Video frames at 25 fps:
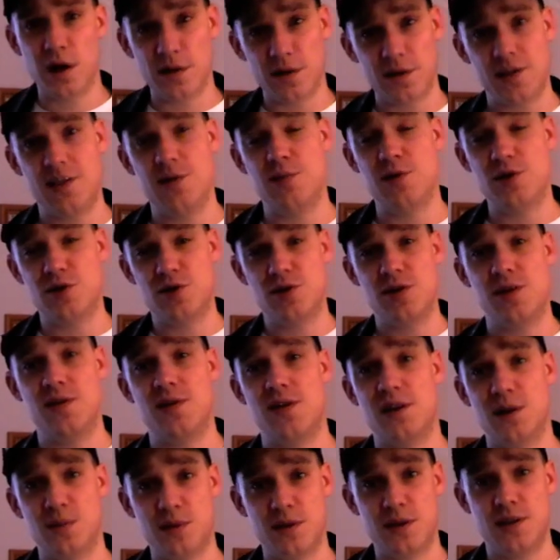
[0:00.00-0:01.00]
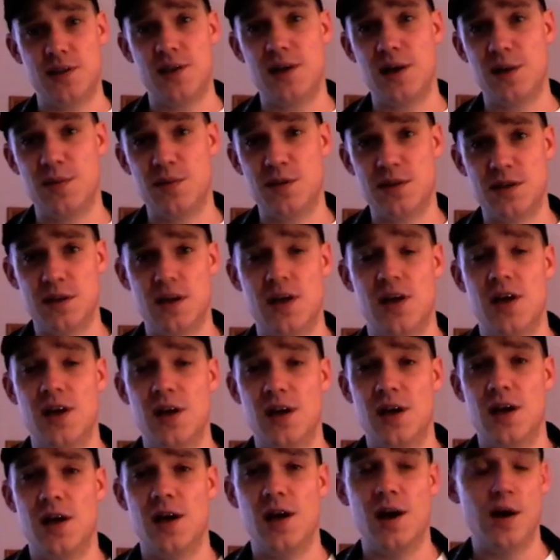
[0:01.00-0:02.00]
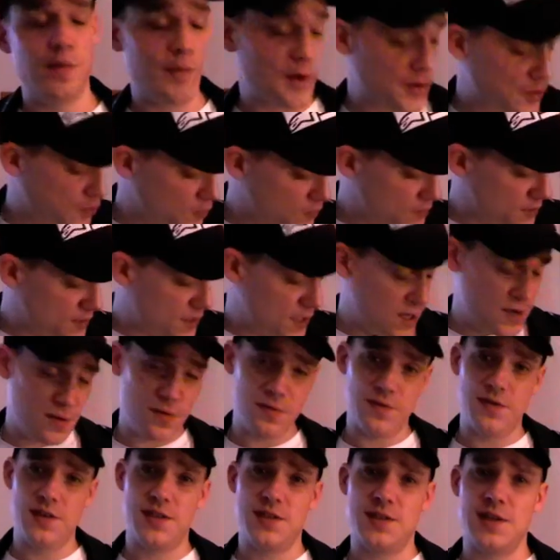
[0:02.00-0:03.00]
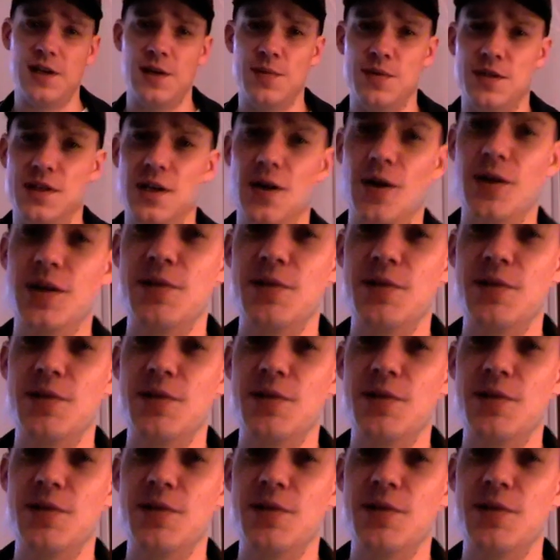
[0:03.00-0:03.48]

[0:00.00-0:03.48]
the symmetry of the upper snaps. And also the snaps aren't